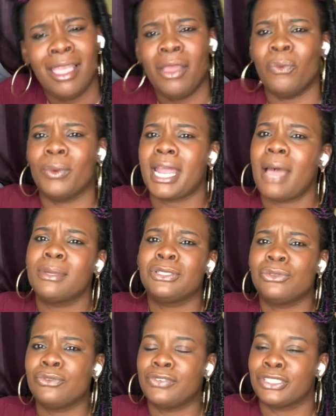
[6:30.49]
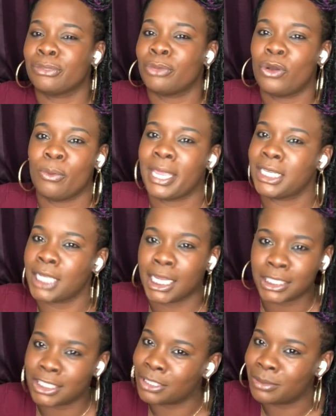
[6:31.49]
what I would do for some homemade
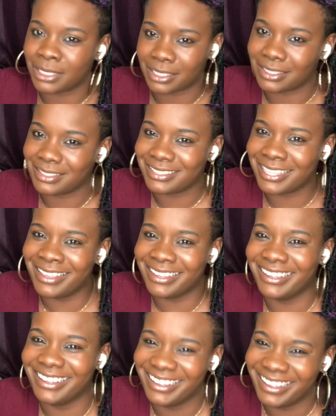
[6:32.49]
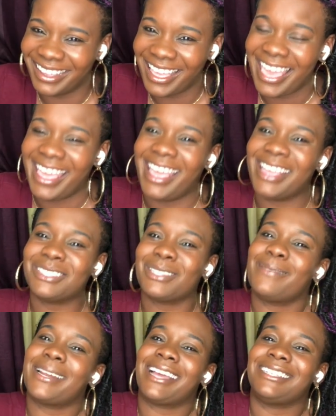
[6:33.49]
chocolate chip cookies. And so
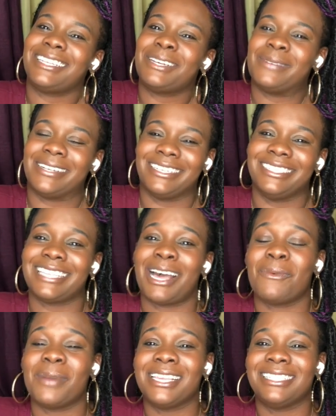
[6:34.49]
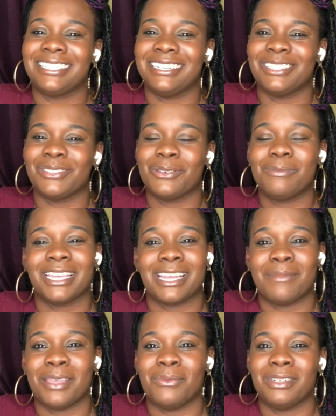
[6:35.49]
what I did was I went into this group that
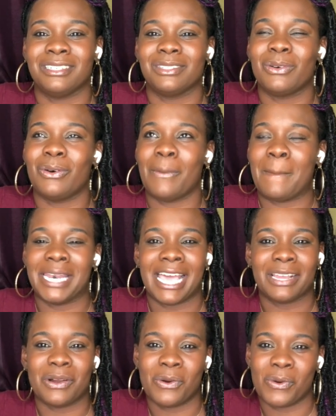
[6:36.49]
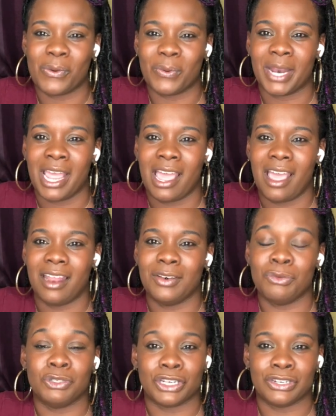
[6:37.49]
I'm in, which is called Black Owned
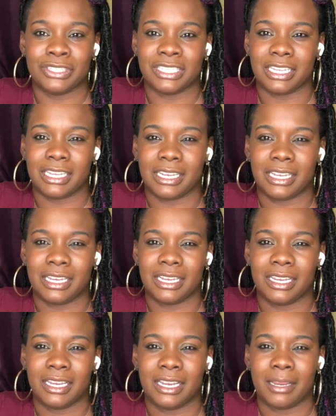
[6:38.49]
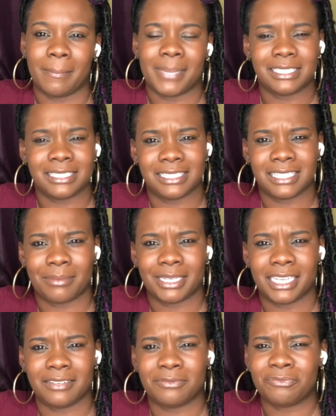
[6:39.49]
New Jersey Businesses, I
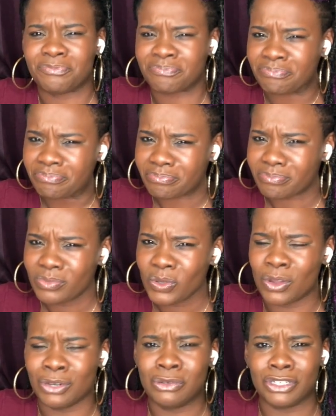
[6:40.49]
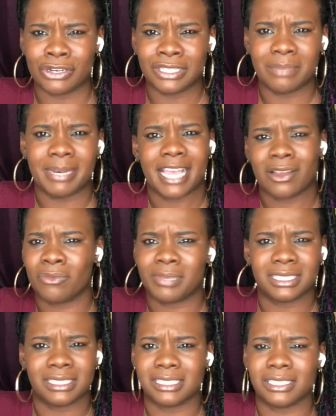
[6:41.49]
believe. Or New Jersey Black Owned
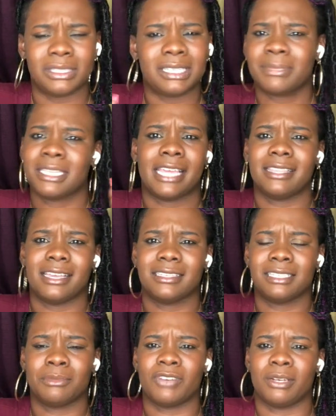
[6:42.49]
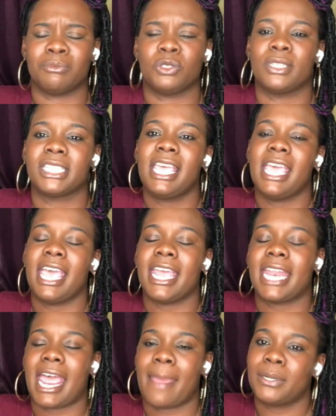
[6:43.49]
Businesses, something like that, something around them sorts. And
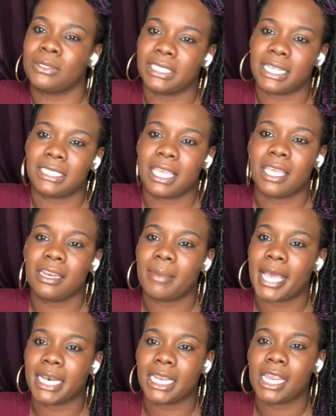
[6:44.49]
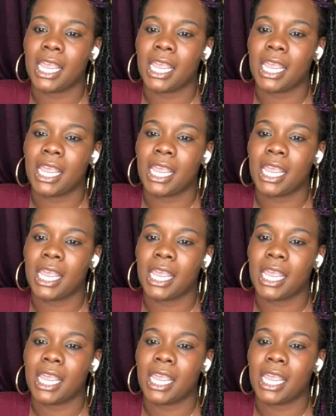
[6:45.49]
I had posted, I said, anybody